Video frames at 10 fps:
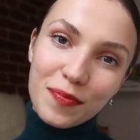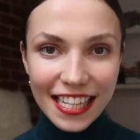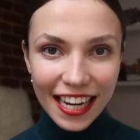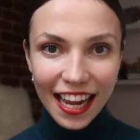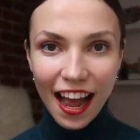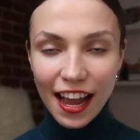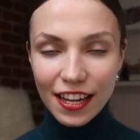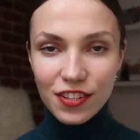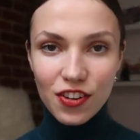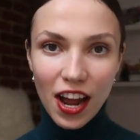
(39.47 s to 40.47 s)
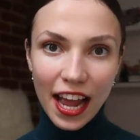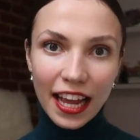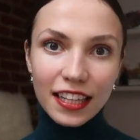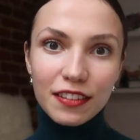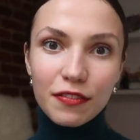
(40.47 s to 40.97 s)
Today I
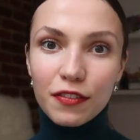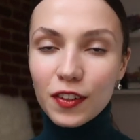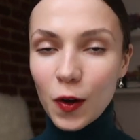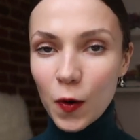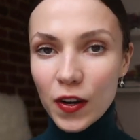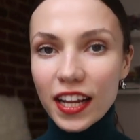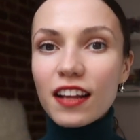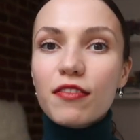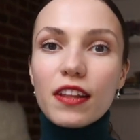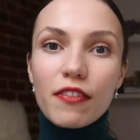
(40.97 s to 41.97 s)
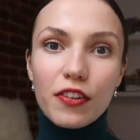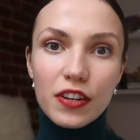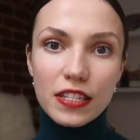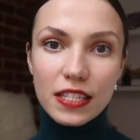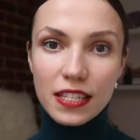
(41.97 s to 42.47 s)
tried floating for the
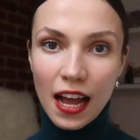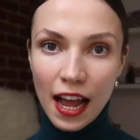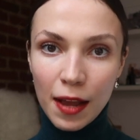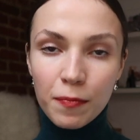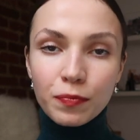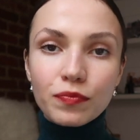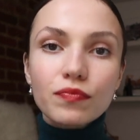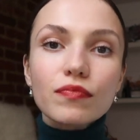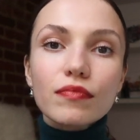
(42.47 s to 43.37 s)
first time.